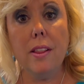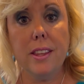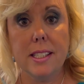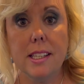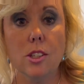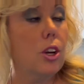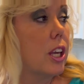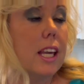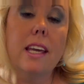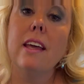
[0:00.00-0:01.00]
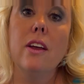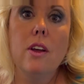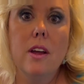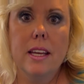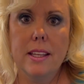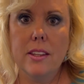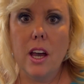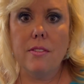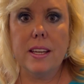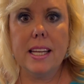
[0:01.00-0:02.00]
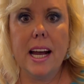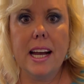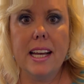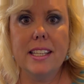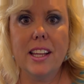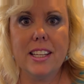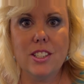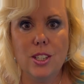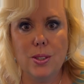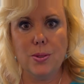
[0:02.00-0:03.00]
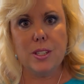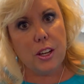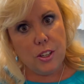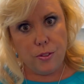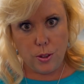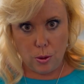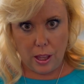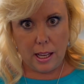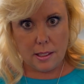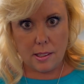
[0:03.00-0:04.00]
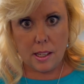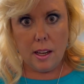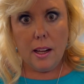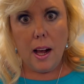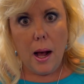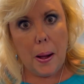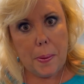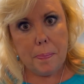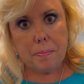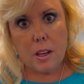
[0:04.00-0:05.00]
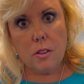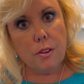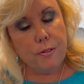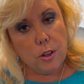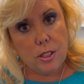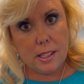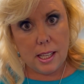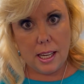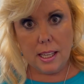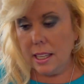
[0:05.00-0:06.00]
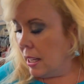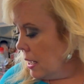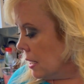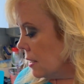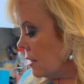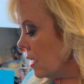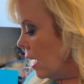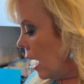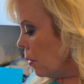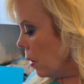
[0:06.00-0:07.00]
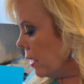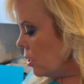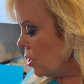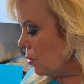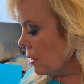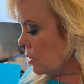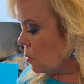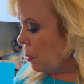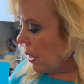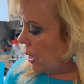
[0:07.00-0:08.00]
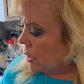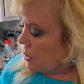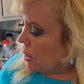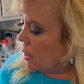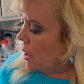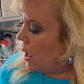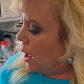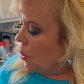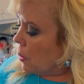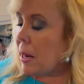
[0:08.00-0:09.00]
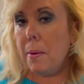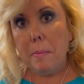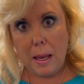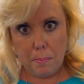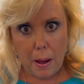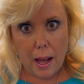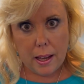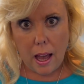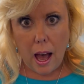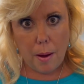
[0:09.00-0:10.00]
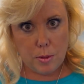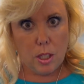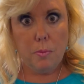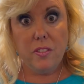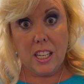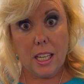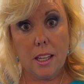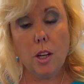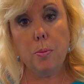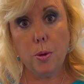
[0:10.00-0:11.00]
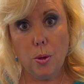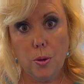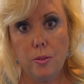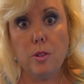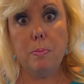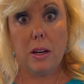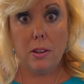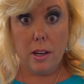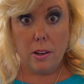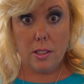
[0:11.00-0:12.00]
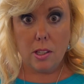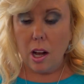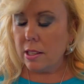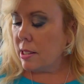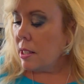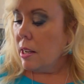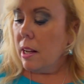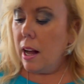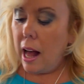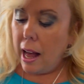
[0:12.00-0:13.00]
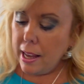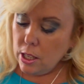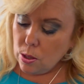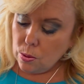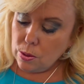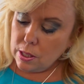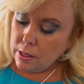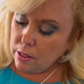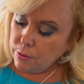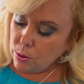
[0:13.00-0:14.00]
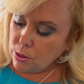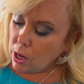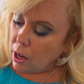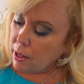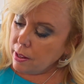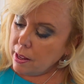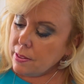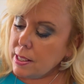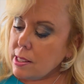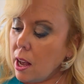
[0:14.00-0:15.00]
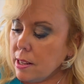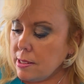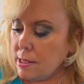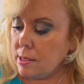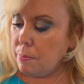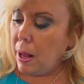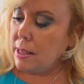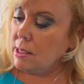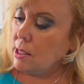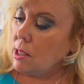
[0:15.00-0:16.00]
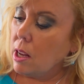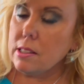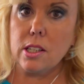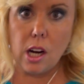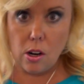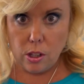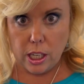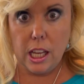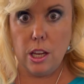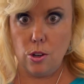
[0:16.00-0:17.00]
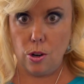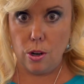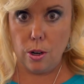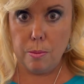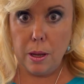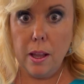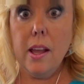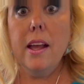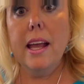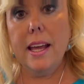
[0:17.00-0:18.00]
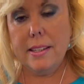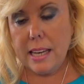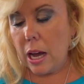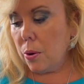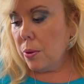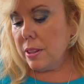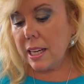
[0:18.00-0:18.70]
this is cooking in the oven, I'd like to tell you a few things. The first thing is I wanted to explain what I meant by OPTAVIA approved marinara sauce. I used, if you saw, this Hunt's pasta sauce, garlic and herb. Now the